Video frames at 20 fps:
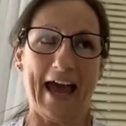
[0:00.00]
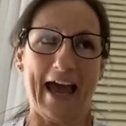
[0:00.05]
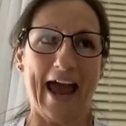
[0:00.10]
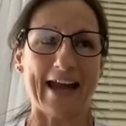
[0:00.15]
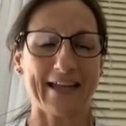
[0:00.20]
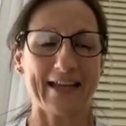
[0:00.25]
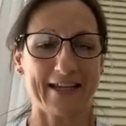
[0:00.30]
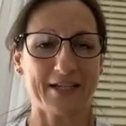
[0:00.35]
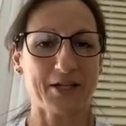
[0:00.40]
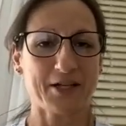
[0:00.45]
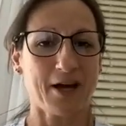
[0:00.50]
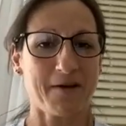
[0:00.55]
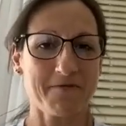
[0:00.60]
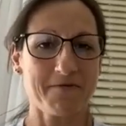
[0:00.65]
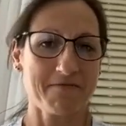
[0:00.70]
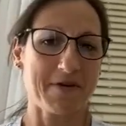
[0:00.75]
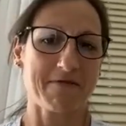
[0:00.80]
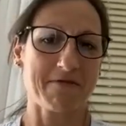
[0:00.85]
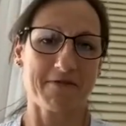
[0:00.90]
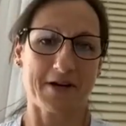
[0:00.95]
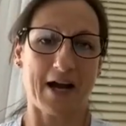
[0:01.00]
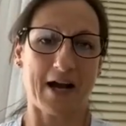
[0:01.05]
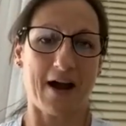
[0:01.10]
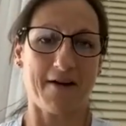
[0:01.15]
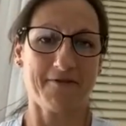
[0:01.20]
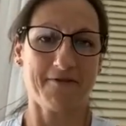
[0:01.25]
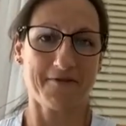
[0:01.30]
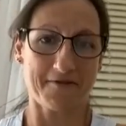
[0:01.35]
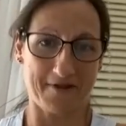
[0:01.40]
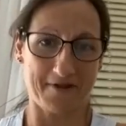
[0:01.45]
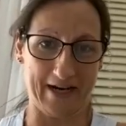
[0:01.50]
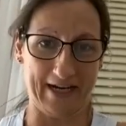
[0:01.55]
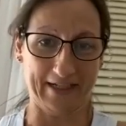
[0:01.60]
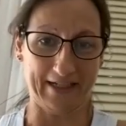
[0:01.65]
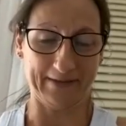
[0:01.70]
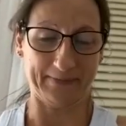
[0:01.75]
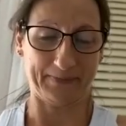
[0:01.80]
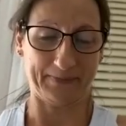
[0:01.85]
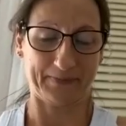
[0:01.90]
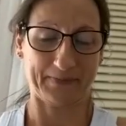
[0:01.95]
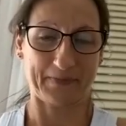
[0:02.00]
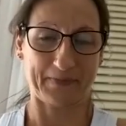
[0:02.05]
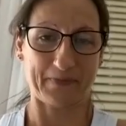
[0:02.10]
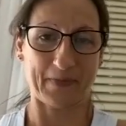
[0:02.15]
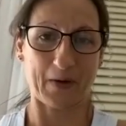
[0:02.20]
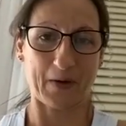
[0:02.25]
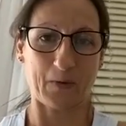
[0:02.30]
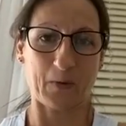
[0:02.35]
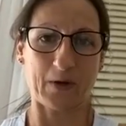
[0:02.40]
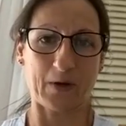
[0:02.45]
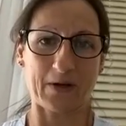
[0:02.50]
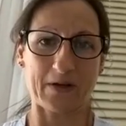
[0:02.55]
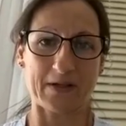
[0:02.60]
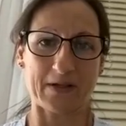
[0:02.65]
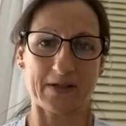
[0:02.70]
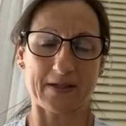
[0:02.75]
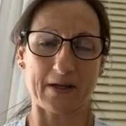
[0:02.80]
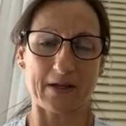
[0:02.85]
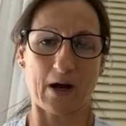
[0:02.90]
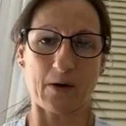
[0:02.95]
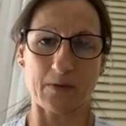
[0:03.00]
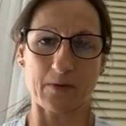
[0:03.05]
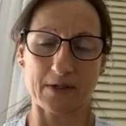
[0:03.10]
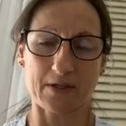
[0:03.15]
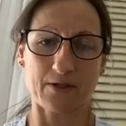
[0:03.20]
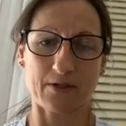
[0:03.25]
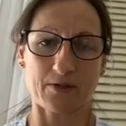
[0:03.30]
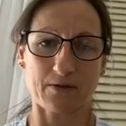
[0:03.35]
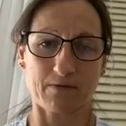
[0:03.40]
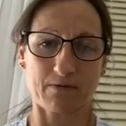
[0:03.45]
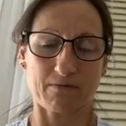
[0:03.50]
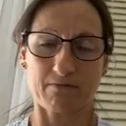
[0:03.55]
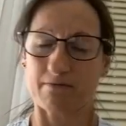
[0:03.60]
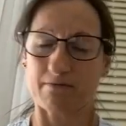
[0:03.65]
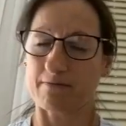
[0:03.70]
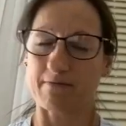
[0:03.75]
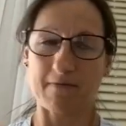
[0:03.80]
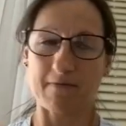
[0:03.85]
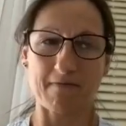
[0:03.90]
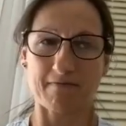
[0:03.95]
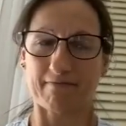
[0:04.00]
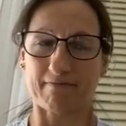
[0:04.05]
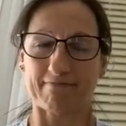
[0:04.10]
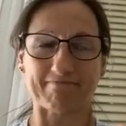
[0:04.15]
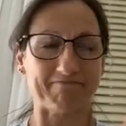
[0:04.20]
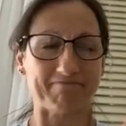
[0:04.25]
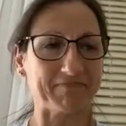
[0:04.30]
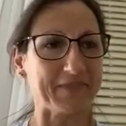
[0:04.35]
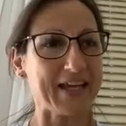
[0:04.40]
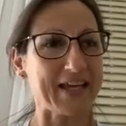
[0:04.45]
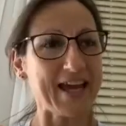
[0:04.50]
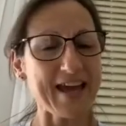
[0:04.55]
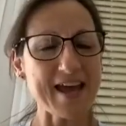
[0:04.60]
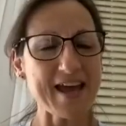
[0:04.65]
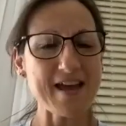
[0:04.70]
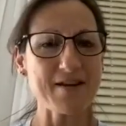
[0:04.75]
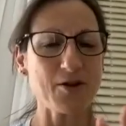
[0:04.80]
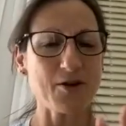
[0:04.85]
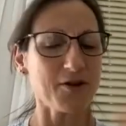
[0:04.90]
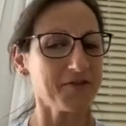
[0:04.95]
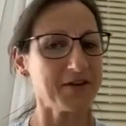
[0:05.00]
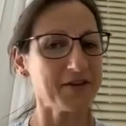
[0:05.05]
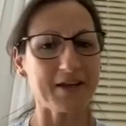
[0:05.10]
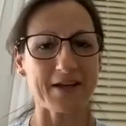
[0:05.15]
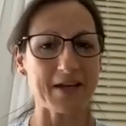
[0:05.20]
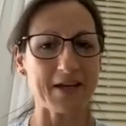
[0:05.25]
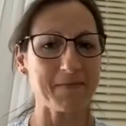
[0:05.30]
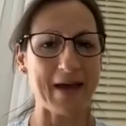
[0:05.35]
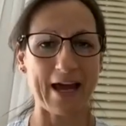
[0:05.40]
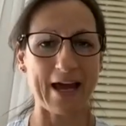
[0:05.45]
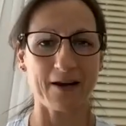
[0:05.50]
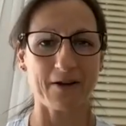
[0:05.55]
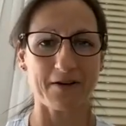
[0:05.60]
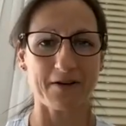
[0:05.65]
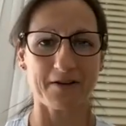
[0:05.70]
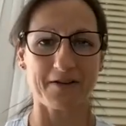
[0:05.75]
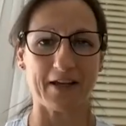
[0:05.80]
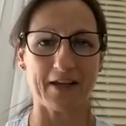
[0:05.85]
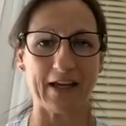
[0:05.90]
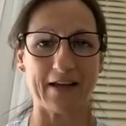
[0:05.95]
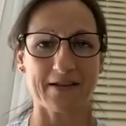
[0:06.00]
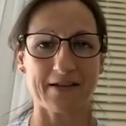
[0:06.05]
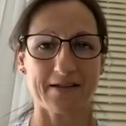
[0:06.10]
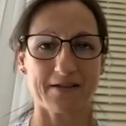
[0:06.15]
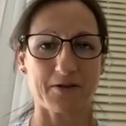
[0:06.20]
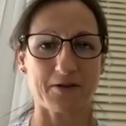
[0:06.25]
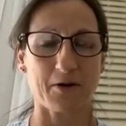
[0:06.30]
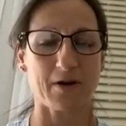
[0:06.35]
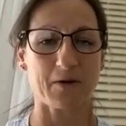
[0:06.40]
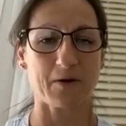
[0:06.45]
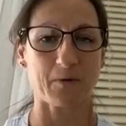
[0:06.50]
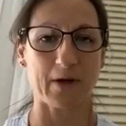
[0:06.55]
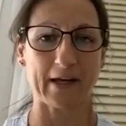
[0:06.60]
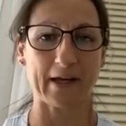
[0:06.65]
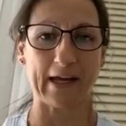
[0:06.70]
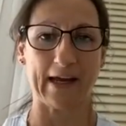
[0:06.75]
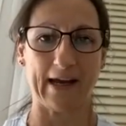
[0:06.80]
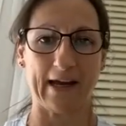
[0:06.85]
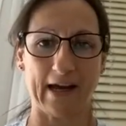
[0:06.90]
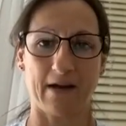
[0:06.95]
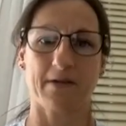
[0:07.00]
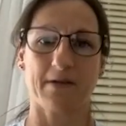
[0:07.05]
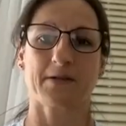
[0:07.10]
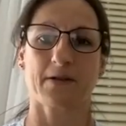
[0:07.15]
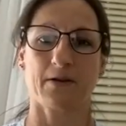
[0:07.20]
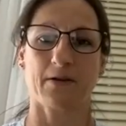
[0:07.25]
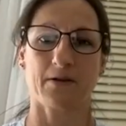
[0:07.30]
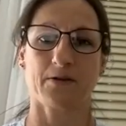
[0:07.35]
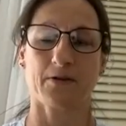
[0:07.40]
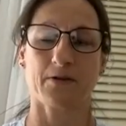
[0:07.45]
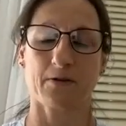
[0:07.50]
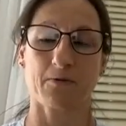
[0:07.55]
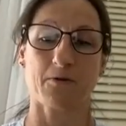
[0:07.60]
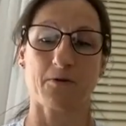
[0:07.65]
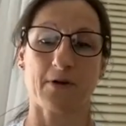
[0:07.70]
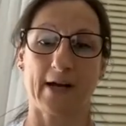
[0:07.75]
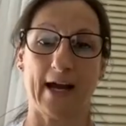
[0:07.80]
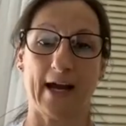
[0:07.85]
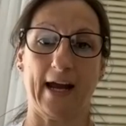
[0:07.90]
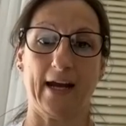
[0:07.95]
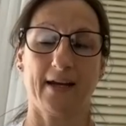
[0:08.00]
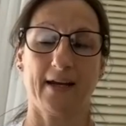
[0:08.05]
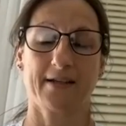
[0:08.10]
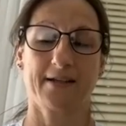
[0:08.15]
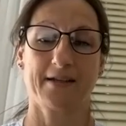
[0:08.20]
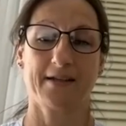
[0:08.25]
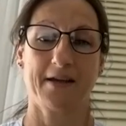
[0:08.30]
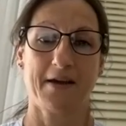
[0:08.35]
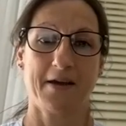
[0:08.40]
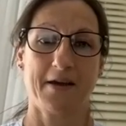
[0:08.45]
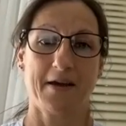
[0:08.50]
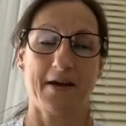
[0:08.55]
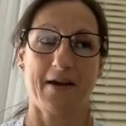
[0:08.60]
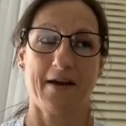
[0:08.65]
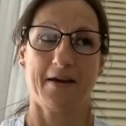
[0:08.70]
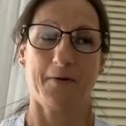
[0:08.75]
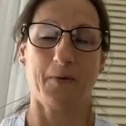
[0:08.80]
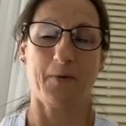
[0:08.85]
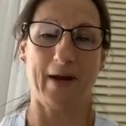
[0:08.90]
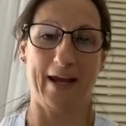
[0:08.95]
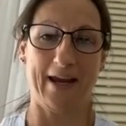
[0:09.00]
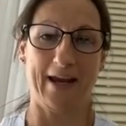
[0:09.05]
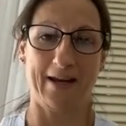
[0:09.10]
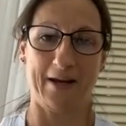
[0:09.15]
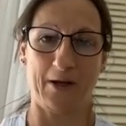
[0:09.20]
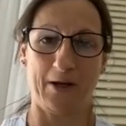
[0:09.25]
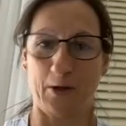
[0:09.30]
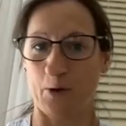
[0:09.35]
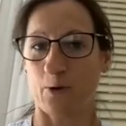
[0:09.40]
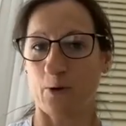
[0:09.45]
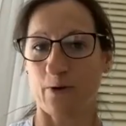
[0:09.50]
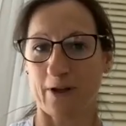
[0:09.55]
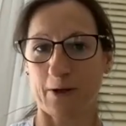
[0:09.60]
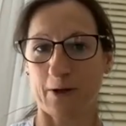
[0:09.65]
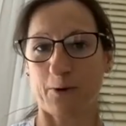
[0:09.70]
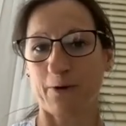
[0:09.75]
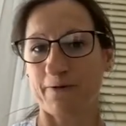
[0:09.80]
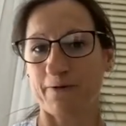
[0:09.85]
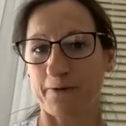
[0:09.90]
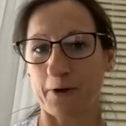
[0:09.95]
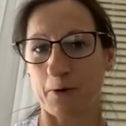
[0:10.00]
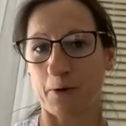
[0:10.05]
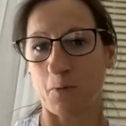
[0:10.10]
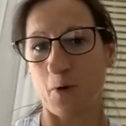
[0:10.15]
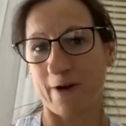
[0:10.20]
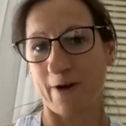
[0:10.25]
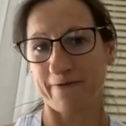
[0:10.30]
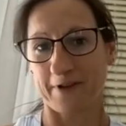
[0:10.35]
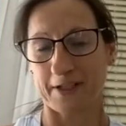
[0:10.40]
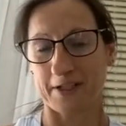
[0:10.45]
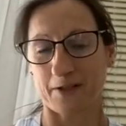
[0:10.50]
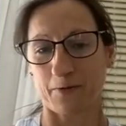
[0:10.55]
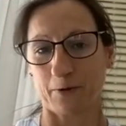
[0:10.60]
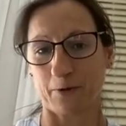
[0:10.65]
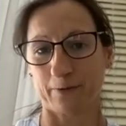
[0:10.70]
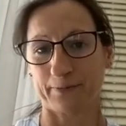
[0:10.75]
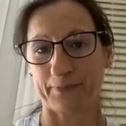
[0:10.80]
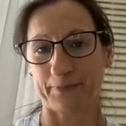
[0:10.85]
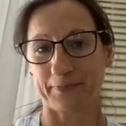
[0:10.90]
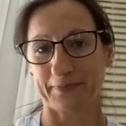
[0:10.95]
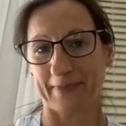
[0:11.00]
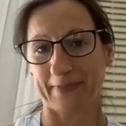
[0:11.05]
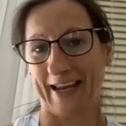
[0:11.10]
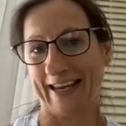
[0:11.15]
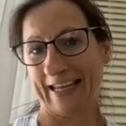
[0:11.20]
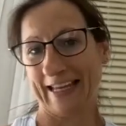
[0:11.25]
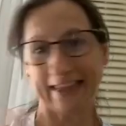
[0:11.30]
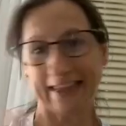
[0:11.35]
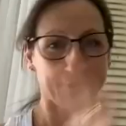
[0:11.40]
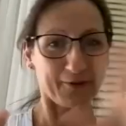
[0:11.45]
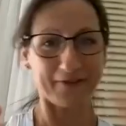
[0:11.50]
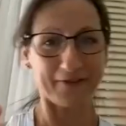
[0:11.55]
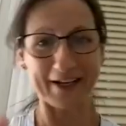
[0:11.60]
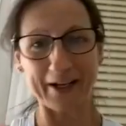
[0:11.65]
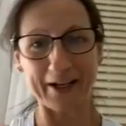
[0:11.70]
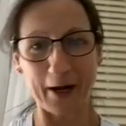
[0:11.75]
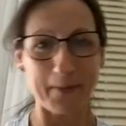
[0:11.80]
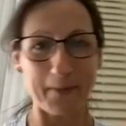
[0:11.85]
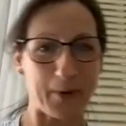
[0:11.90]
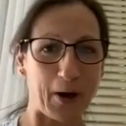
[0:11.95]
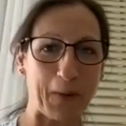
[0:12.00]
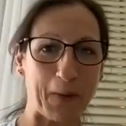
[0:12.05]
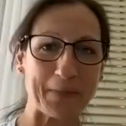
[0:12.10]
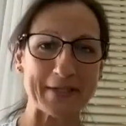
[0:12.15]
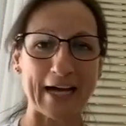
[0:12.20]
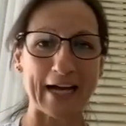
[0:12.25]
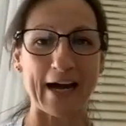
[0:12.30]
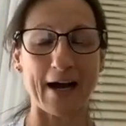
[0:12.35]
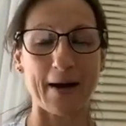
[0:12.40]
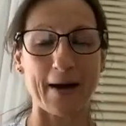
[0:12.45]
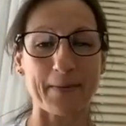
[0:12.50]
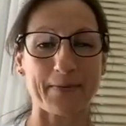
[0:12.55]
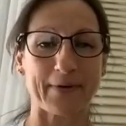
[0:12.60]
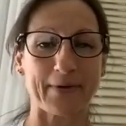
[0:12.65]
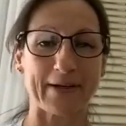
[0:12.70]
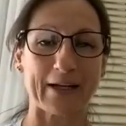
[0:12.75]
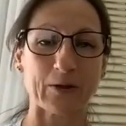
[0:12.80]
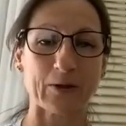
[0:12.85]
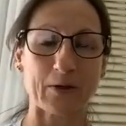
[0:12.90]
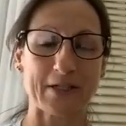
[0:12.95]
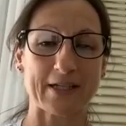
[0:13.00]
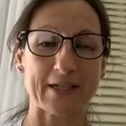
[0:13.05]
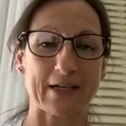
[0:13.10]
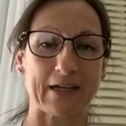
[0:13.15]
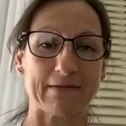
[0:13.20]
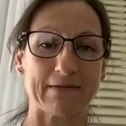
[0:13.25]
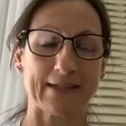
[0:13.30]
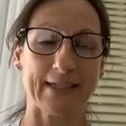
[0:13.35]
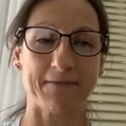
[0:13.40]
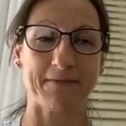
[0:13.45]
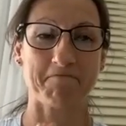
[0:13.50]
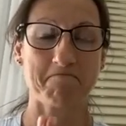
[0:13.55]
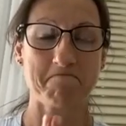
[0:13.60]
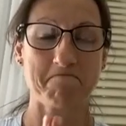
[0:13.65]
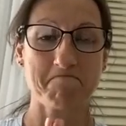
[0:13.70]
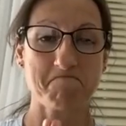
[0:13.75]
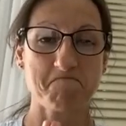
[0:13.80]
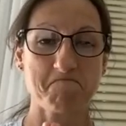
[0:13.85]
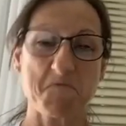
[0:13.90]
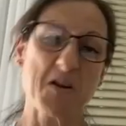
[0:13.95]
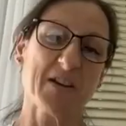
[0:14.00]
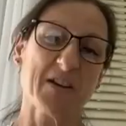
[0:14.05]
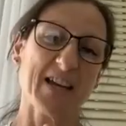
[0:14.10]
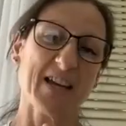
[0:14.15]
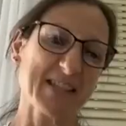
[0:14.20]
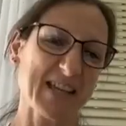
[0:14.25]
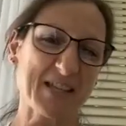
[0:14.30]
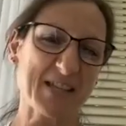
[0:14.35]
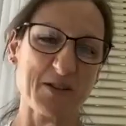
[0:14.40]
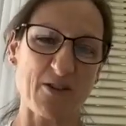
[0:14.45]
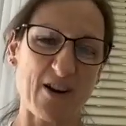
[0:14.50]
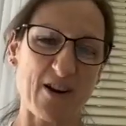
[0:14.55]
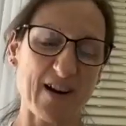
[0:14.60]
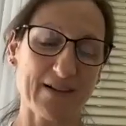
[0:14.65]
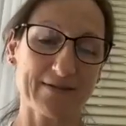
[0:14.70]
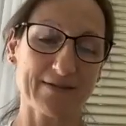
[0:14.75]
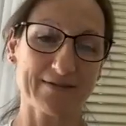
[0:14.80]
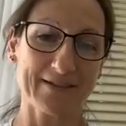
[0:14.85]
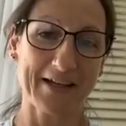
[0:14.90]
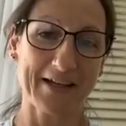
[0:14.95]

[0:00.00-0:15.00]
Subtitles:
And in the time for my recovery I was not thinking about a lot of things, trying to work out how I was going to do the raw cakes, when you were at the Good Food and Wine Festival and your little video popped up, and I looked at it and I went, oh, that sounds all right.